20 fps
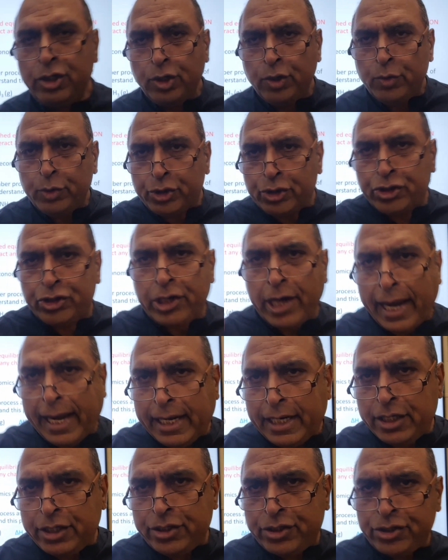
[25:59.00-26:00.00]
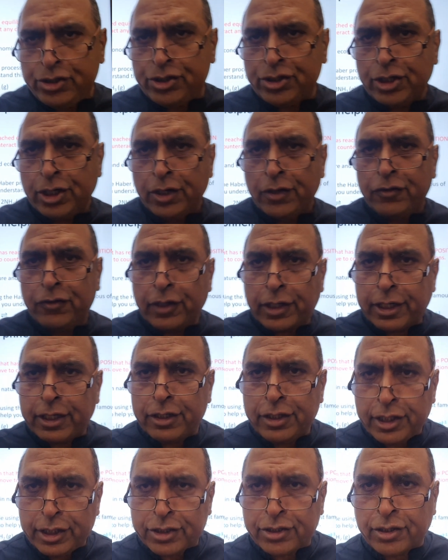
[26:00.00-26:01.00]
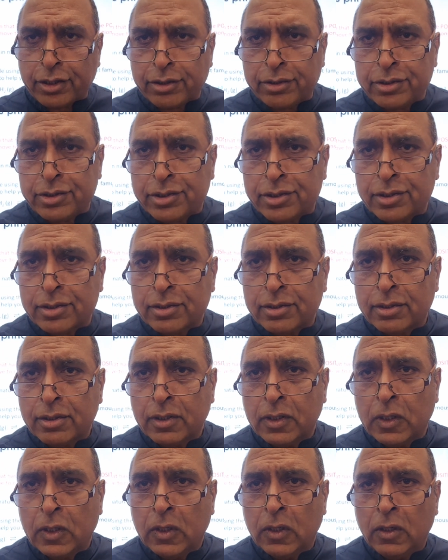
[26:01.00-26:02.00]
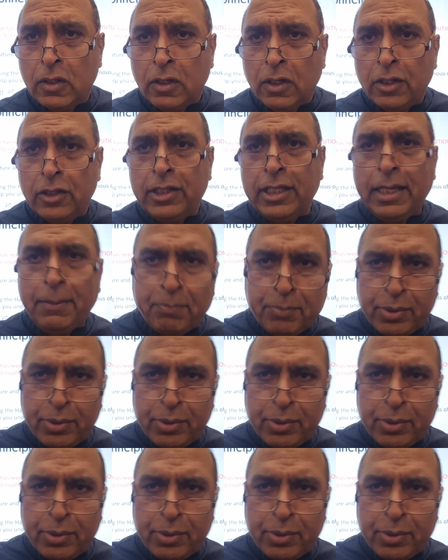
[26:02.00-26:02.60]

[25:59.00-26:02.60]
you change the conditions, the